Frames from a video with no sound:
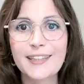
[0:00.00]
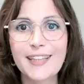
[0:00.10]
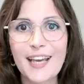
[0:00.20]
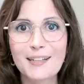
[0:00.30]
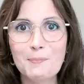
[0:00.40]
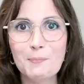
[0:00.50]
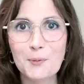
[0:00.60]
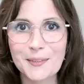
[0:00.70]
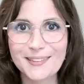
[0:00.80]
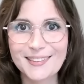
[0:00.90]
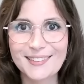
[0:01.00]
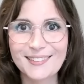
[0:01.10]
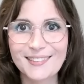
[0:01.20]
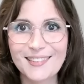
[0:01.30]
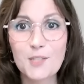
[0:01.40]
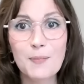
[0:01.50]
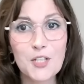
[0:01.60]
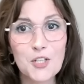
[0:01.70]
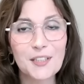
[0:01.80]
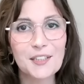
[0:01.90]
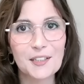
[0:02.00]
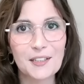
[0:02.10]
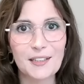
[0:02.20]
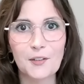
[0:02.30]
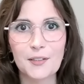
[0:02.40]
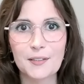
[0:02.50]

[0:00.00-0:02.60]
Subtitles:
that important, especially early on.